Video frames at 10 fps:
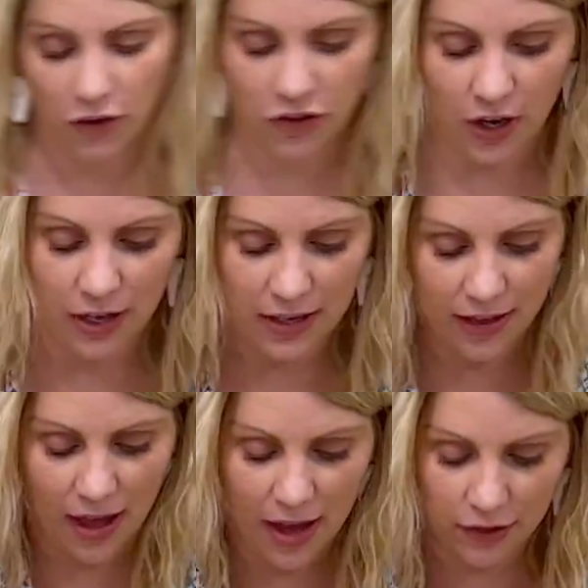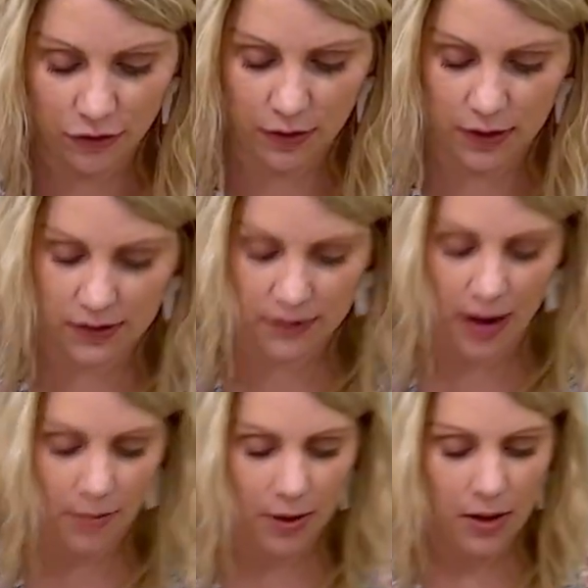You just got to take that extra little
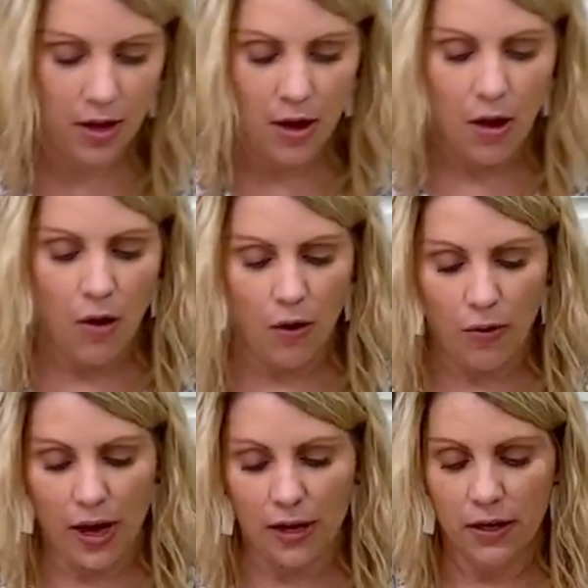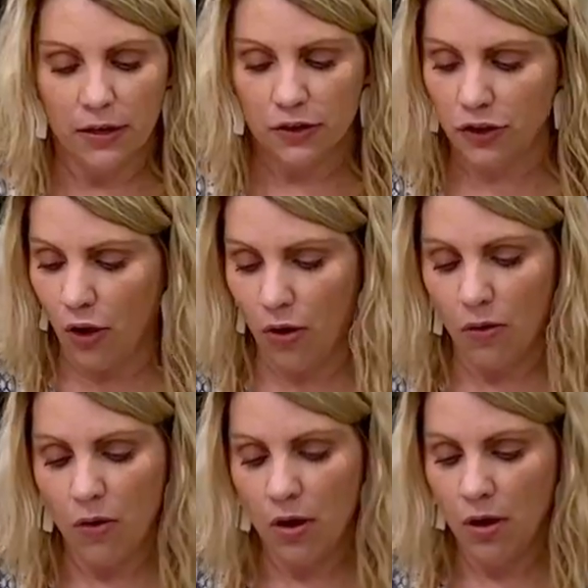step. Okay,
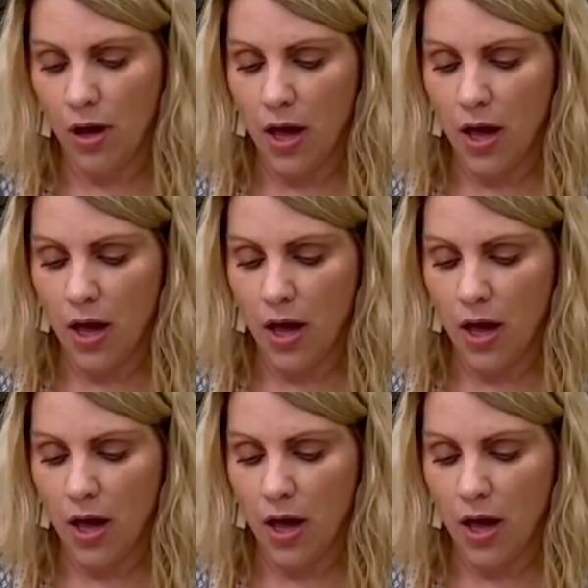so